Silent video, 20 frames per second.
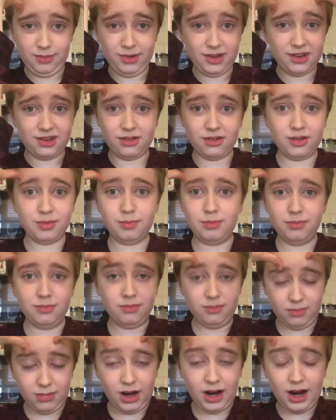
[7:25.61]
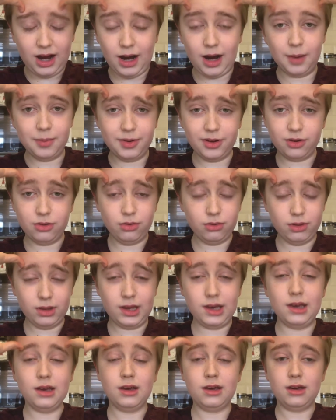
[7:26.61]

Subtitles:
It's just absolutely